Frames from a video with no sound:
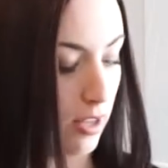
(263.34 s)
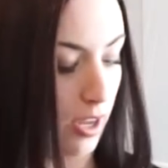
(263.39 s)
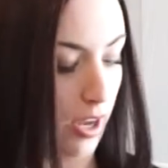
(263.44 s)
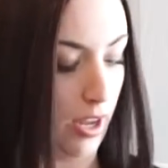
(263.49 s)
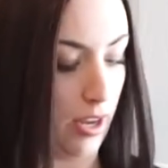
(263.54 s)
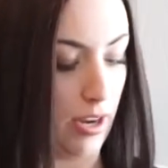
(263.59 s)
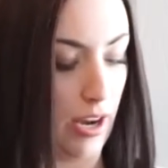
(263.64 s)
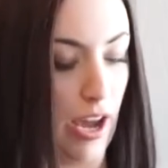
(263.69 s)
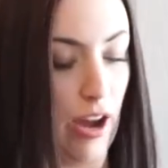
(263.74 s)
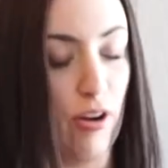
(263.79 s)

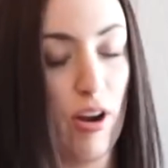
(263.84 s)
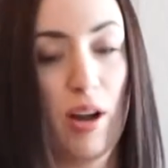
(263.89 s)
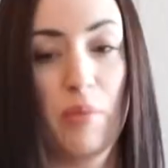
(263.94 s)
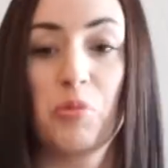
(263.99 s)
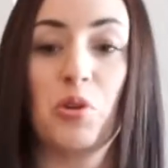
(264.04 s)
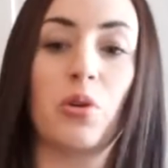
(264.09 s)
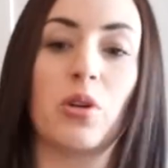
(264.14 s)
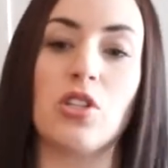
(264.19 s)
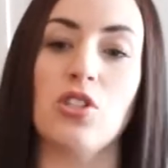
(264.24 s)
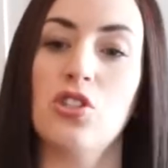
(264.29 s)
And now I'm
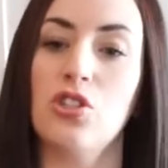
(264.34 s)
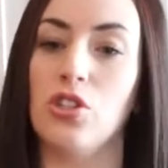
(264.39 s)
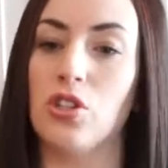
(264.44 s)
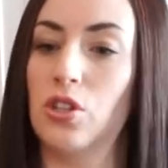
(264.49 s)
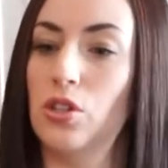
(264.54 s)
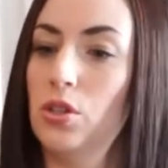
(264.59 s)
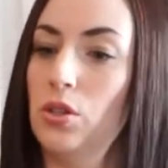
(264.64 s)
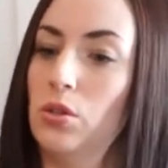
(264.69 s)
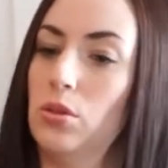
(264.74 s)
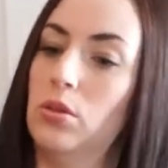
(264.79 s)
going
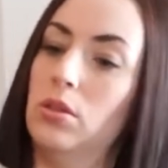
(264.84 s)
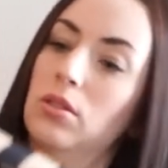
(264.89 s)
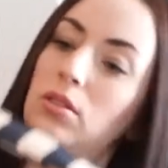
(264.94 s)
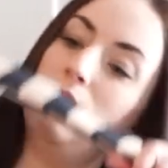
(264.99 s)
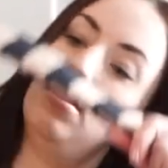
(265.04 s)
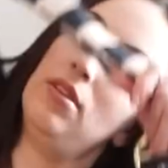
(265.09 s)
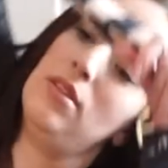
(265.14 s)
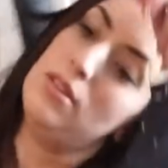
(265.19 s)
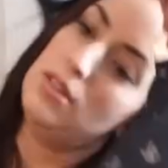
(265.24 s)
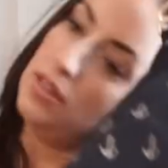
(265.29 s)
to
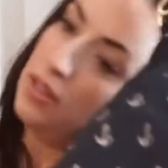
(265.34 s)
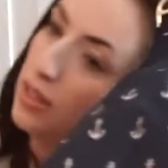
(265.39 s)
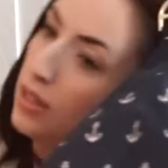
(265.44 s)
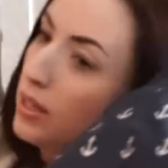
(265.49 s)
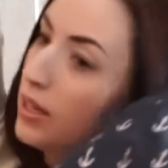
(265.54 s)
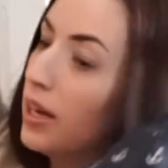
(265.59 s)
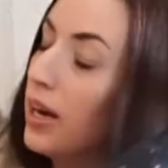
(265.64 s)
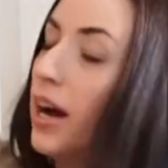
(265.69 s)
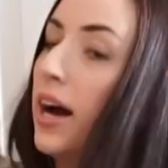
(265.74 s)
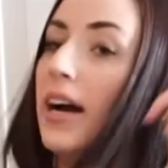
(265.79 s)

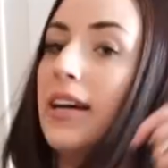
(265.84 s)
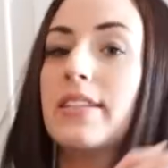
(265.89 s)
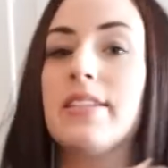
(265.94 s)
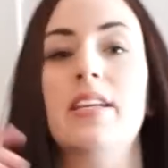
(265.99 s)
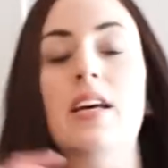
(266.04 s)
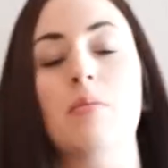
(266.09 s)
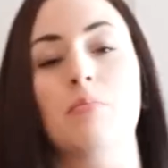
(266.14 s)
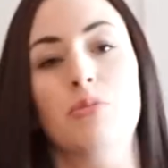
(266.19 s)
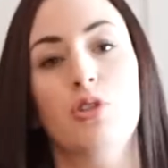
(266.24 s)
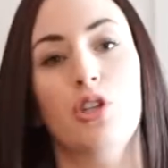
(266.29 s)

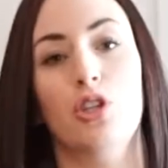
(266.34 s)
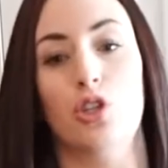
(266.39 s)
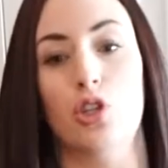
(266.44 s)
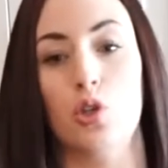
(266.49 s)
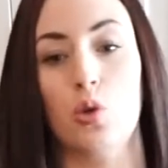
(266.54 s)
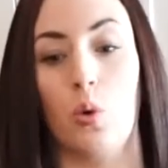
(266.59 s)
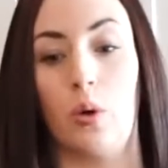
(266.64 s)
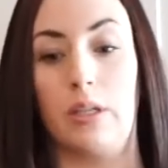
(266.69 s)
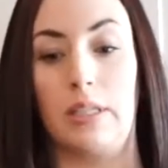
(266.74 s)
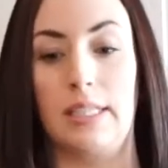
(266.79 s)
attempt to
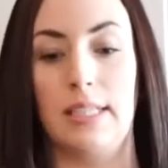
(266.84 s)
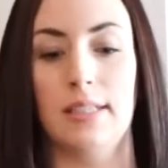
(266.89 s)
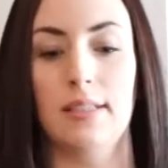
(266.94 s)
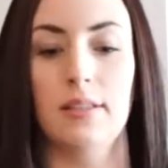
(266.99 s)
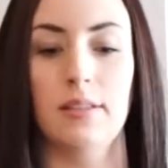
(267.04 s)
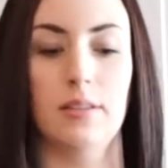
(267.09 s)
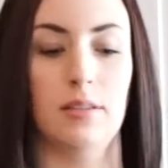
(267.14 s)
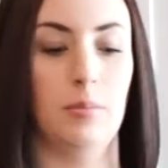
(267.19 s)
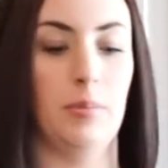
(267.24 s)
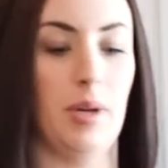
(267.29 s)
shorten it a
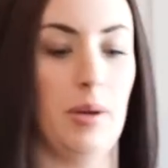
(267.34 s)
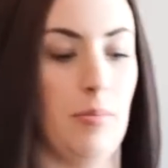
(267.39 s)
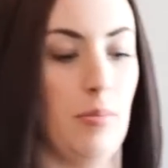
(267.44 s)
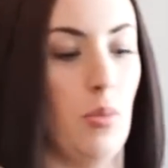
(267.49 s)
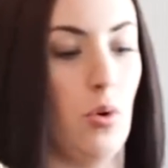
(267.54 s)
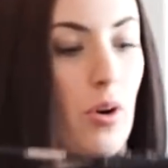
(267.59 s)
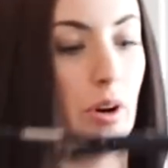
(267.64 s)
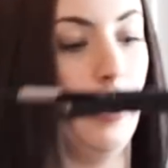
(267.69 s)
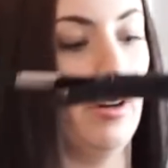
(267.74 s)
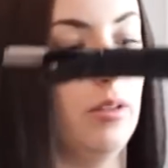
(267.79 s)
little bit
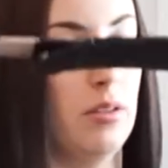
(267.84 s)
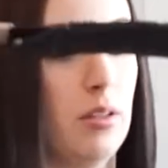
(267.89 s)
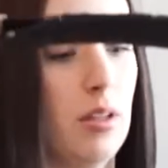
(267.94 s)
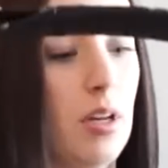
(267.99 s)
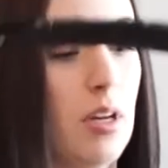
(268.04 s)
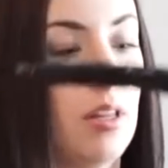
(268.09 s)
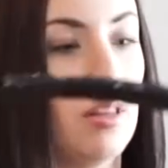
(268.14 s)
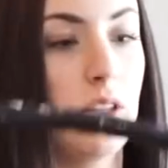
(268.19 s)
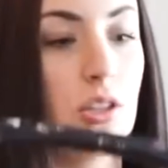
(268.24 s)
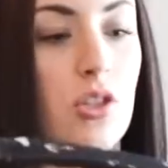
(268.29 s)
more.
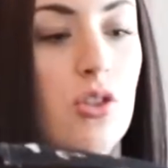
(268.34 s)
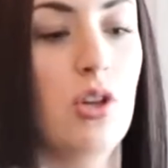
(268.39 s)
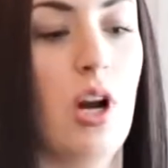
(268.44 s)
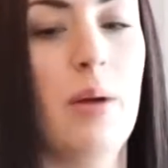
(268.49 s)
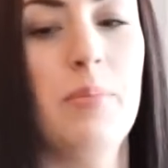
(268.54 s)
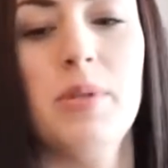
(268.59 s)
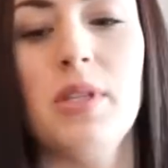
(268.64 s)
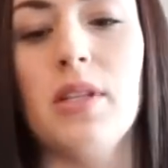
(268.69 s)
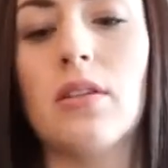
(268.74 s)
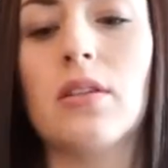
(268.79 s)
The
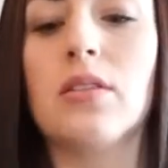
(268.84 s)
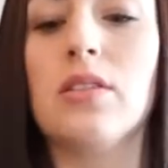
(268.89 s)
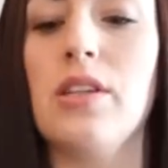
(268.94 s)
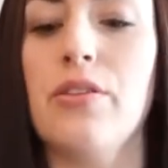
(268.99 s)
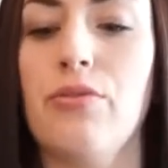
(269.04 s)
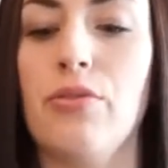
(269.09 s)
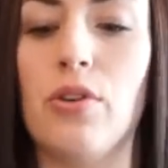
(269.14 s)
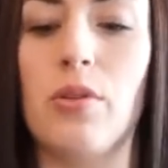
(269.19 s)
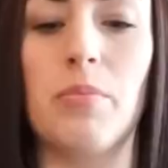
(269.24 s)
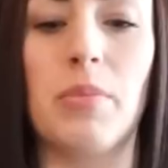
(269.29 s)
strap's a little
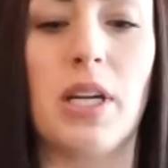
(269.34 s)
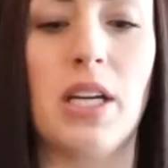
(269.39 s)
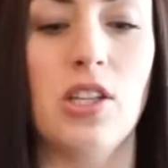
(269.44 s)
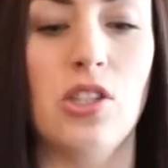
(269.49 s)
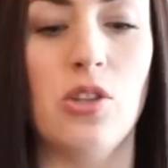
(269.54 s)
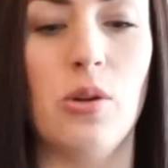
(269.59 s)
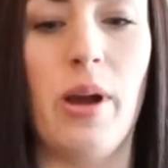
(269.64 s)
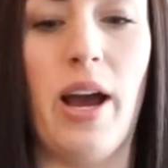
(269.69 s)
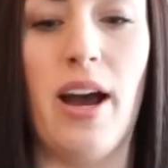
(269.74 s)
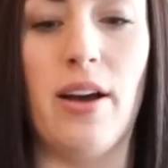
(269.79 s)
different because
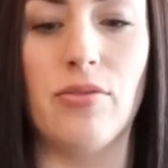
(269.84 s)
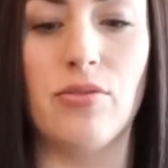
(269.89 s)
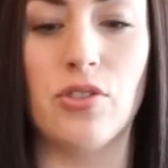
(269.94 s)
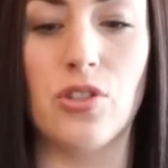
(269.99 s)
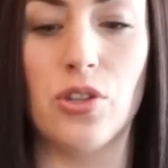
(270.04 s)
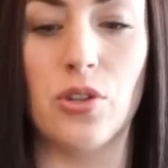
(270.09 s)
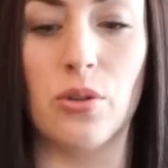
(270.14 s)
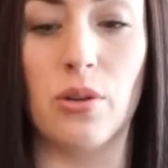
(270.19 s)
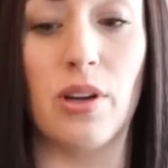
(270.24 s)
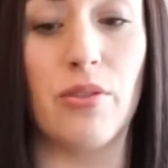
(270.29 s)
you have
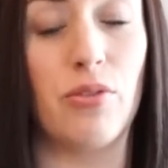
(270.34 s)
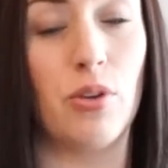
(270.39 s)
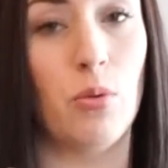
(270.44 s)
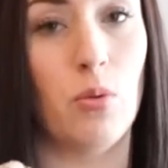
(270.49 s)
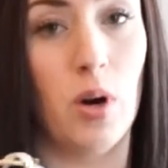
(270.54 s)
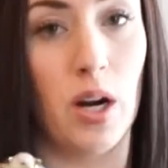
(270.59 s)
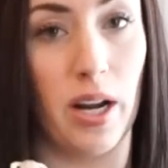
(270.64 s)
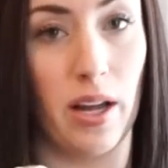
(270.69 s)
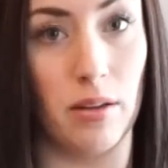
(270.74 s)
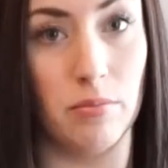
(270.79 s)
to, if you
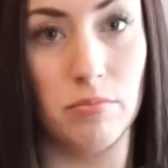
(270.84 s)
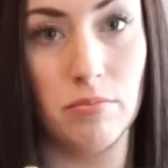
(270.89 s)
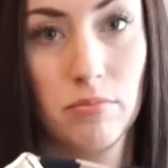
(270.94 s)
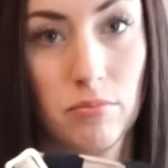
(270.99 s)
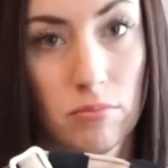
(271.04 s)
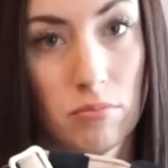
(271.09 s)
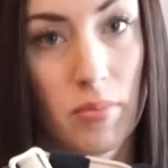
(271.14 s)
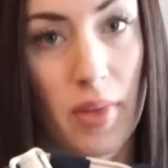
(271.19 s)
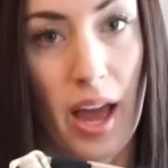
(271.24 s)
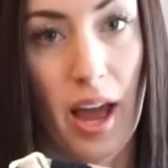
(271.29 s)
want to
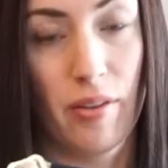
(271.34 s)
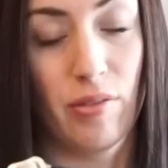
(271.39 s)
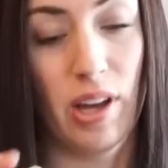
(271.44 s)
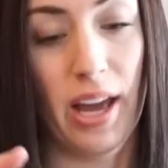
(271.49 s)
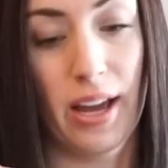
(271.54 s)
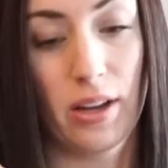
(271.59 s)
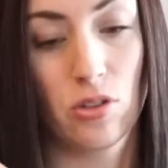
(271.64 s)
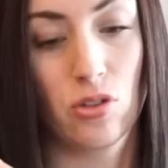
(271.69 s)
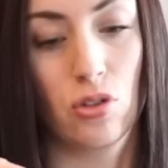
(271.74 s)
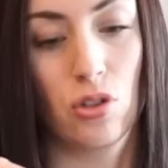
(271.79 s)
have it
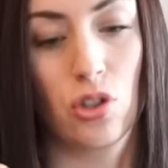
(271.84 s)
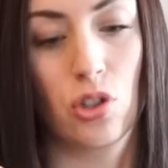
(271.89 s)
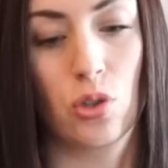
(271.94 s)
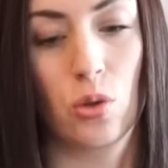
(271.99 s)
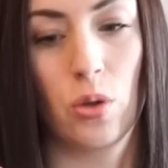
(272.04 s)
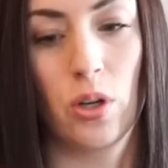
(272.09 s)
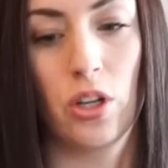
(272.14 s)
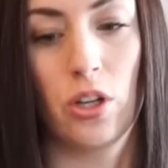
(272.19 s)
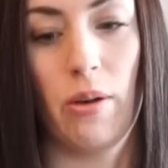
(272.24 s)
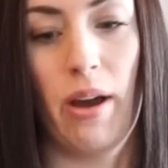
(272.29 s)
extra
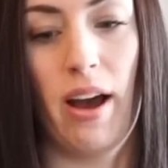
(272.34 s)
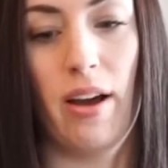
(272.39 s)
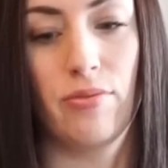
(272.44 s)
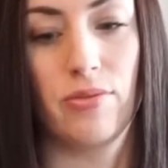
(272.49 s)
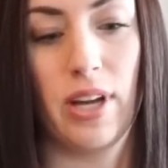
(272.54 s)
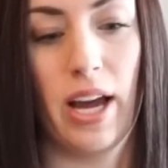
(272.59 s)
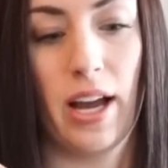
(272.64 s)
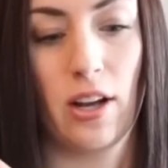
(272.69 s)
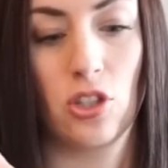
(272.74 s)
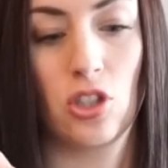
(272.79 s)
short, you have
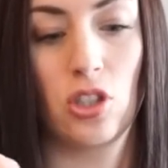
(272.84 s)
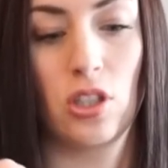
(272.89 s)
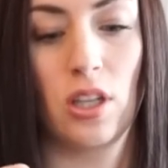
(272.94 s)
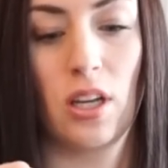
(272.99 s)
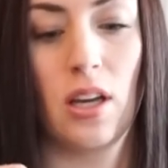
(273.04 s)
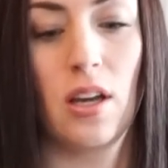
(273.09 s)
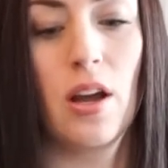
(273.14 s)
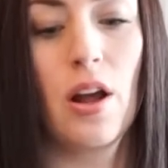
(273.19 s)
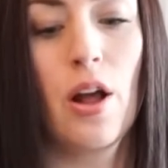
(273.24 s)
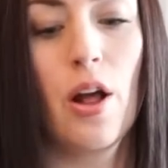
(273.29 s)
to
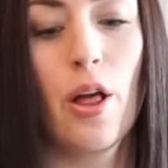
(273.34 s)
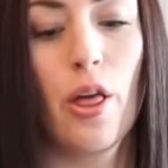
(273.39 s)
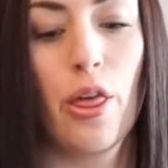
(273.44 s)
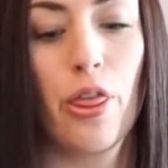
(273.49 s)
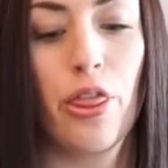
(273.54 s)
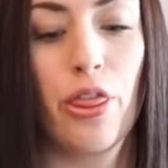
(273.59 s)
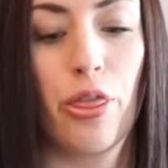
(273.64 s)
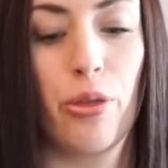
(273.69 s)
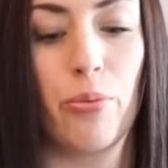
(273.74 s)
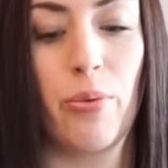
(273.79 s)
actually
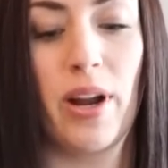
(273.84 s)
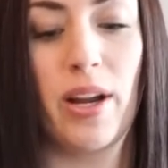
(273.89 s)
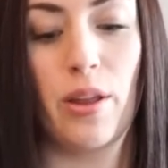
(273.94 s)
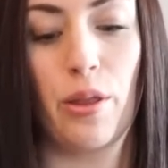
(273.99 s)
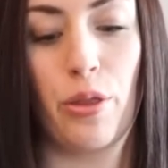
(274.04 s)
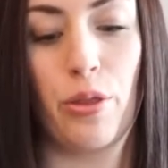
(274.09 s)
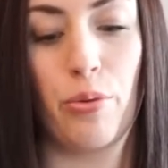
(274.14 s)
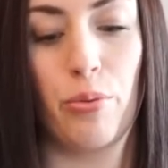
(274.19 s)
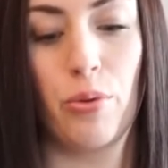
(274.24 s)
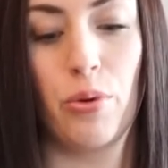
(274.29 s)
thread it
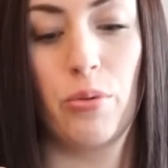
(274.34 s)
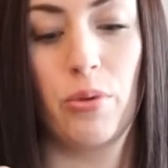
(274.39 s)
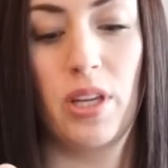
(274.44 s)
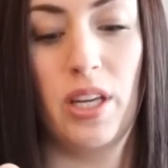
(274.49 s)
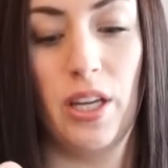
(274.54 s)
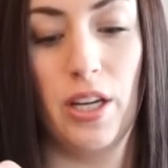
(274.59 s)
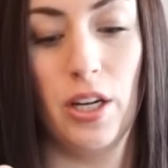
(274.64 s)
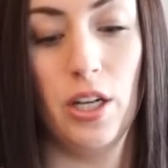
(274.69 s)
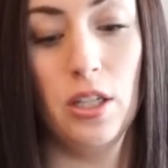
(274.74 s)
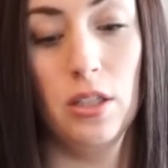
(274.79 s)
through
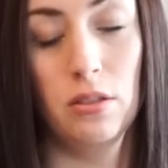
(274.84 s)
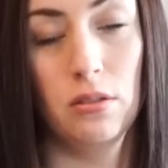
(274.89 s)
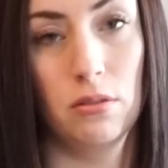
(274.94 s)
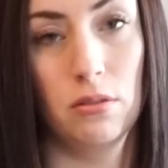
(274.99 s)
here.